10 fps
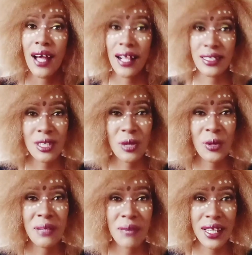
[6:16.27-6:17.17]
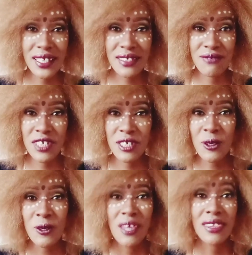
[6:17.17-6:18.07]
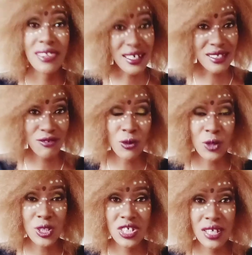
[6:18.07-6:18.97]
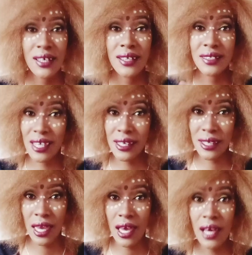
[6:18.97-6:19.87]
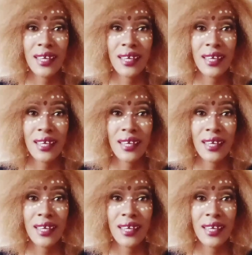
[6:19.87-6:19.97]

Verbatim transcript: I'll see you in my next video. Thanks for watching. Take care